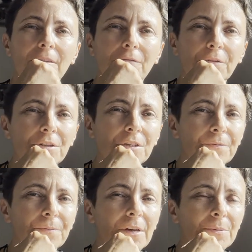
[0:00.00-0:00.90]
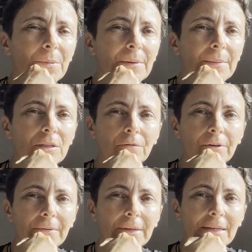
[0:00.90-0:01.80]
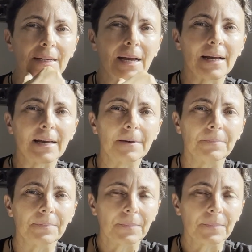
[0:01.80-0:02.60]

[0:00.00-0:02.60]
the first experiment of living as a guy,